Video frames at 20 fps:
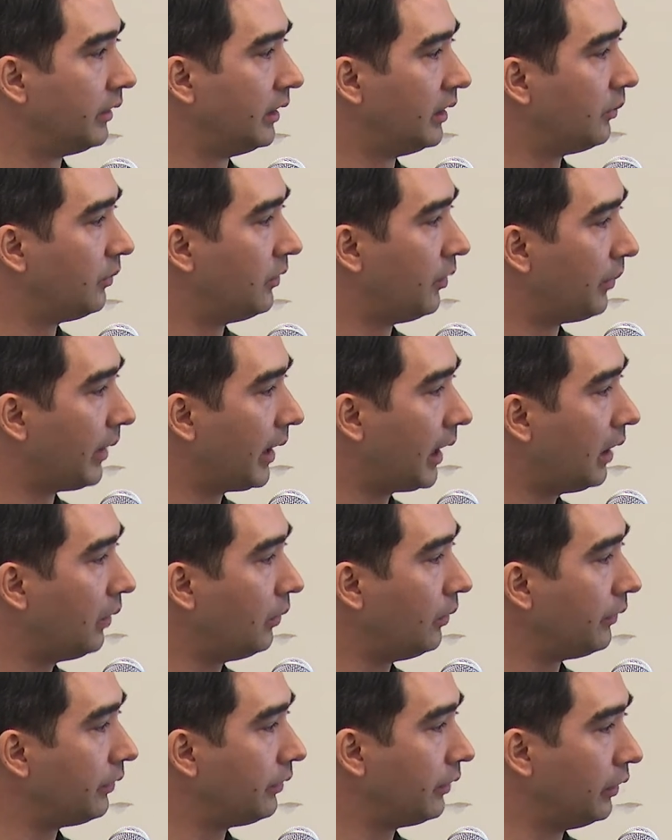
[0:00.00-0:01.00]
And the power
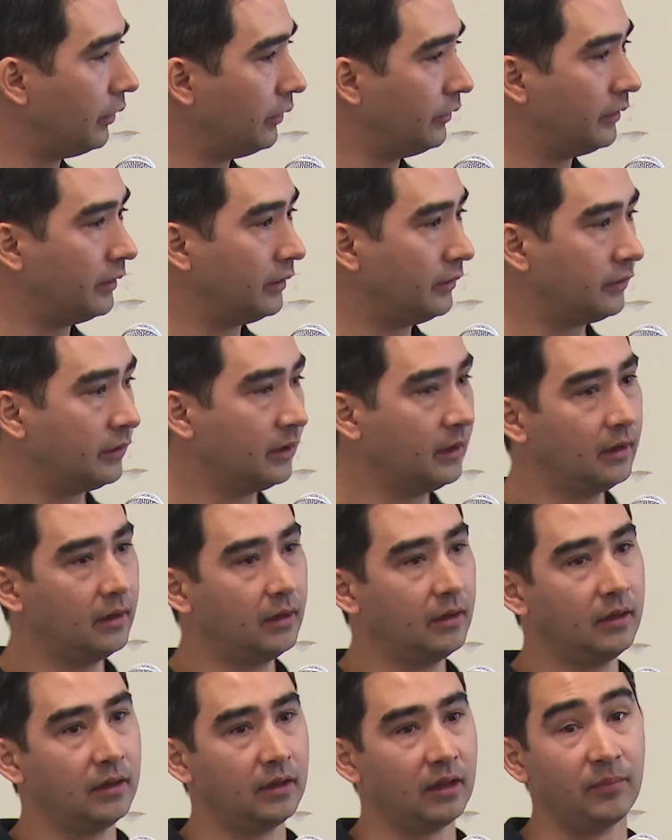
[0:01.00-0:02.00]
with those is,
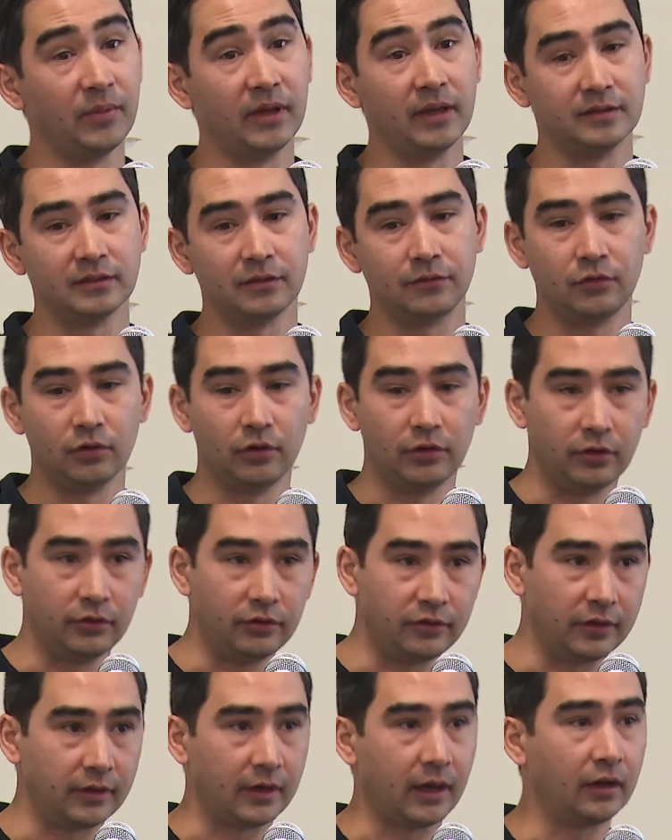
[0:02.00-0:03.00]
it means if you're
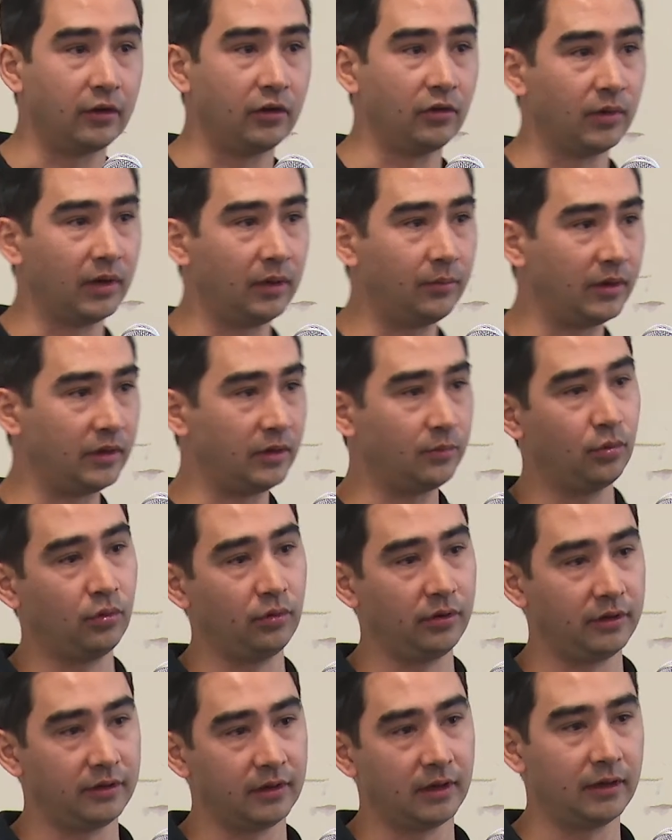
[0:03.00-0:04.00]
using AgriWeb and you
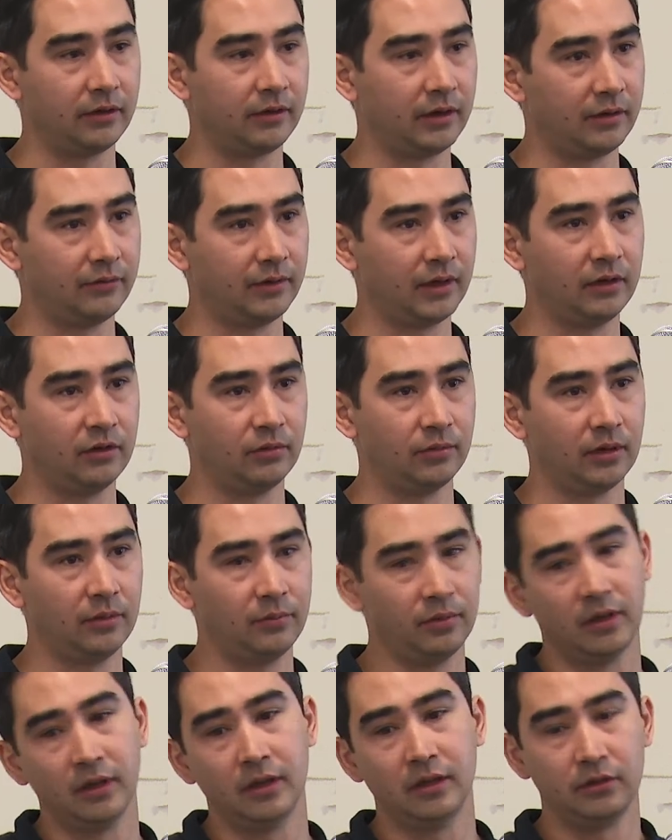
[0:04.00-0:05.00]
pull your data out of
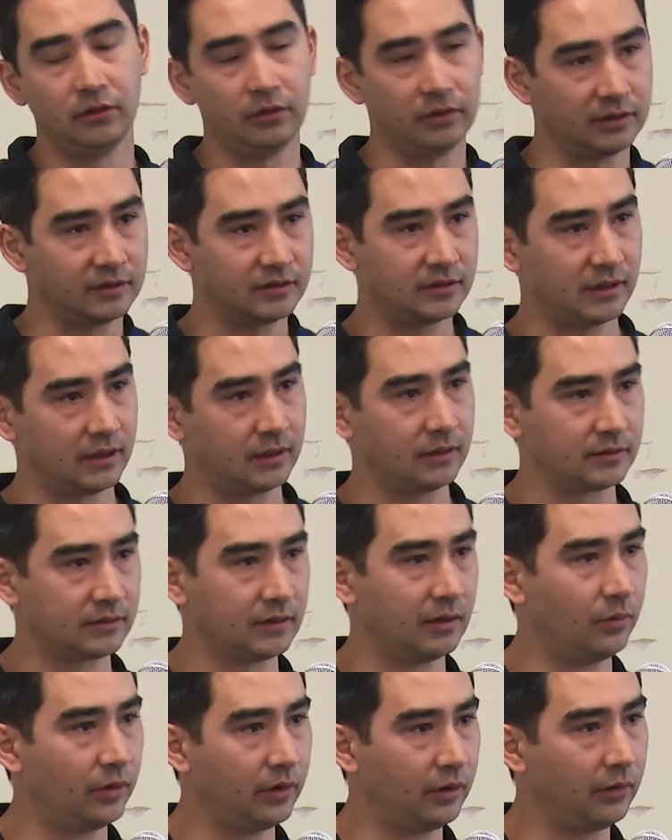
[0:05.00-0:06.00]
AgriWeb, you can stick it
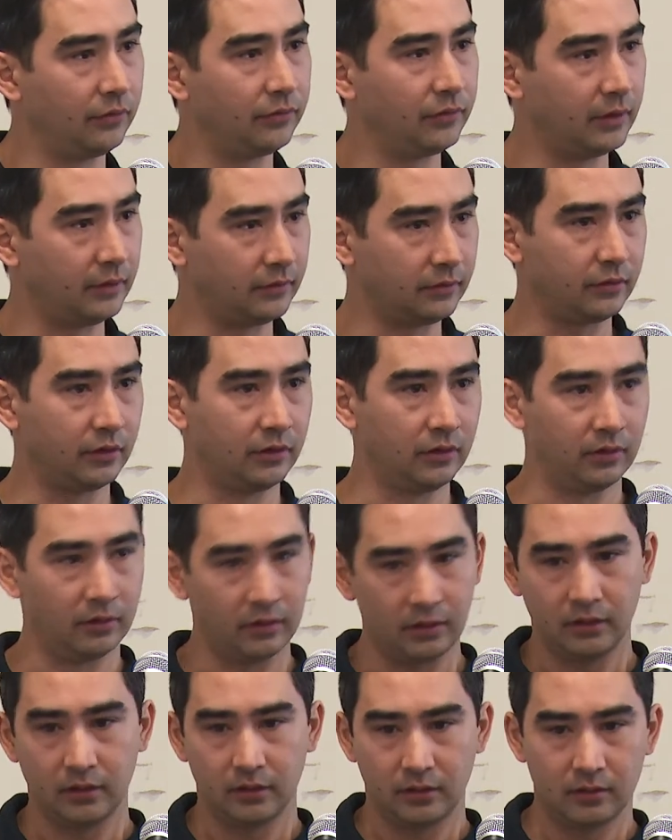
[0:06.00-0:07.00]
somewhere else and it's going to
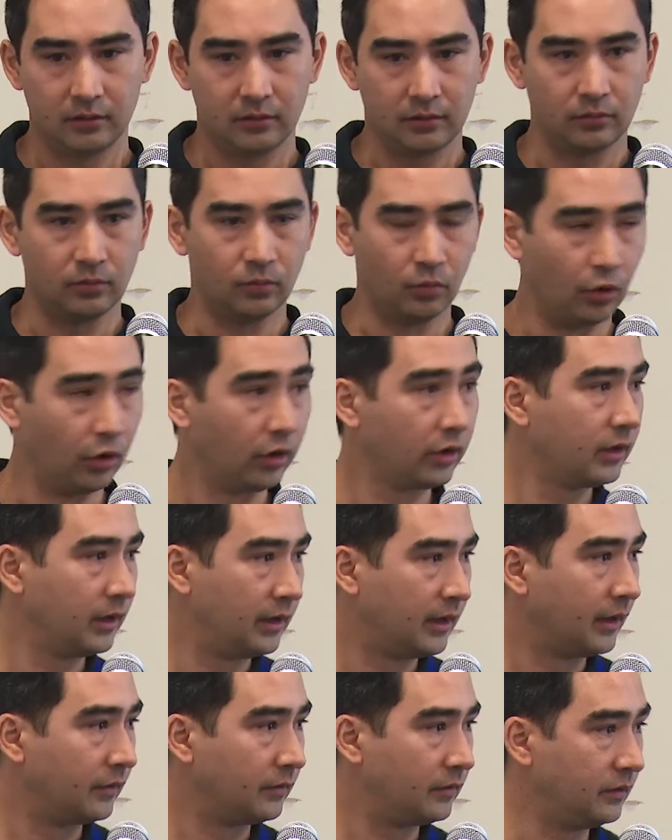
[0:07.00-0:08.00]
work in
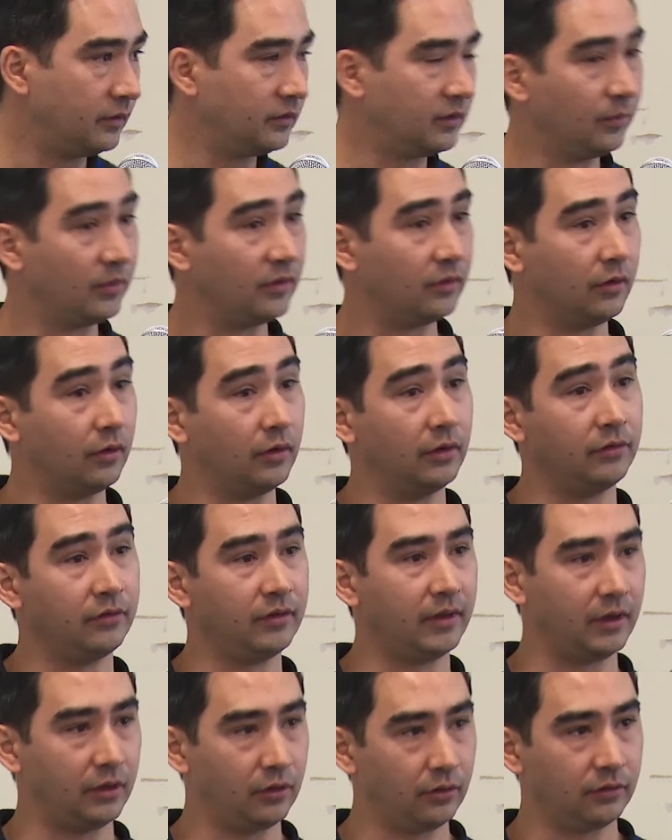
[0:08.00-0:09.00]
that system as long as
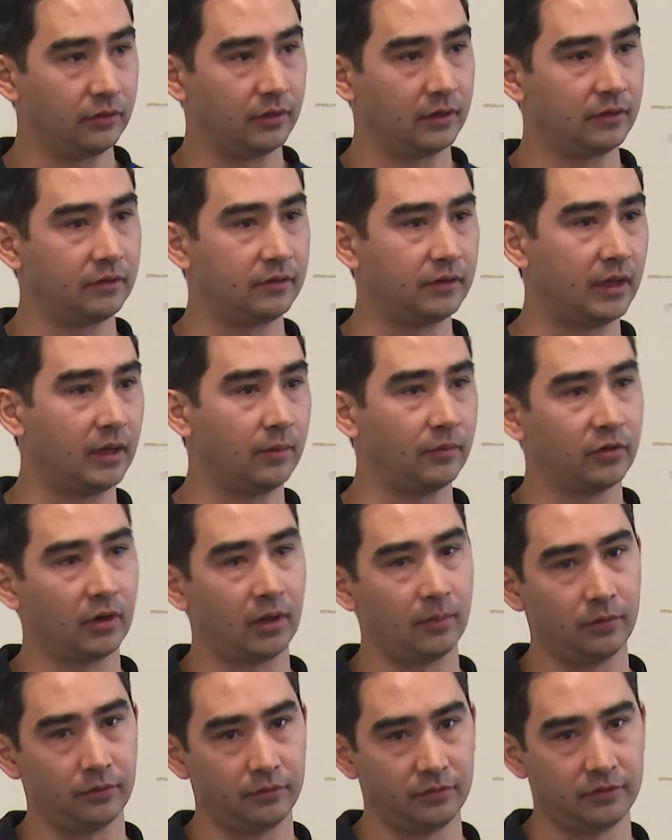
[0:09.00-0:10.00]
they're using the same
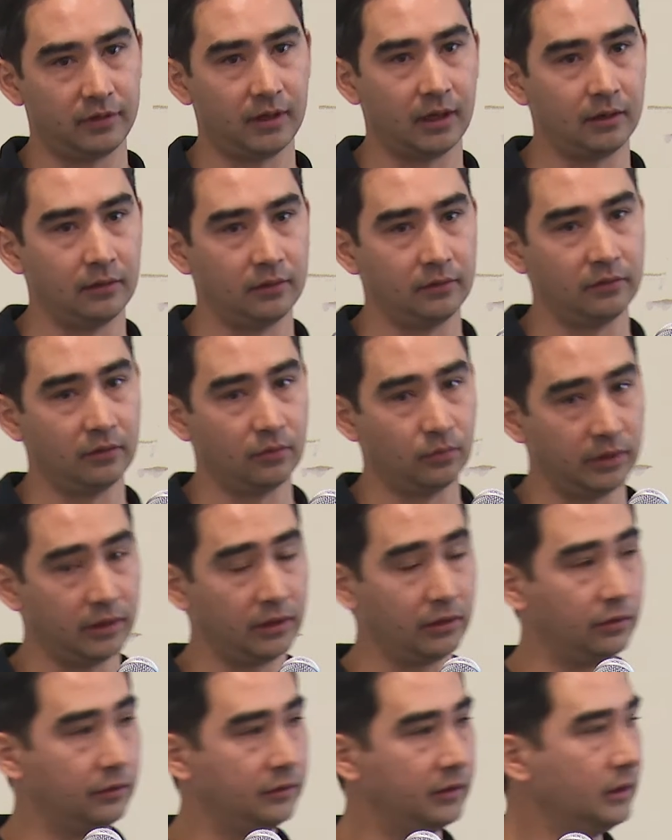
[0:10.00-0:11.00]
type of standards that we're
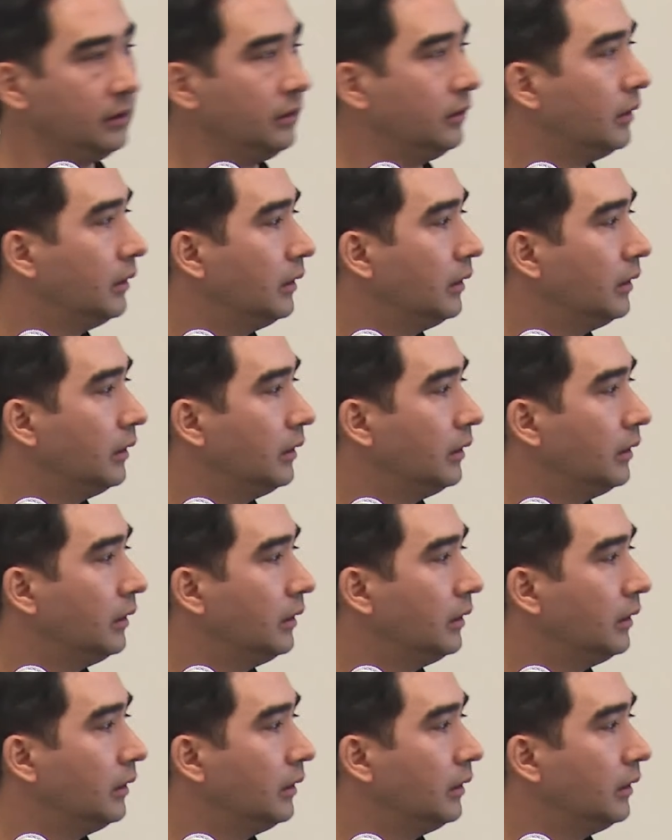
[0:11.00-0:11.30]
using.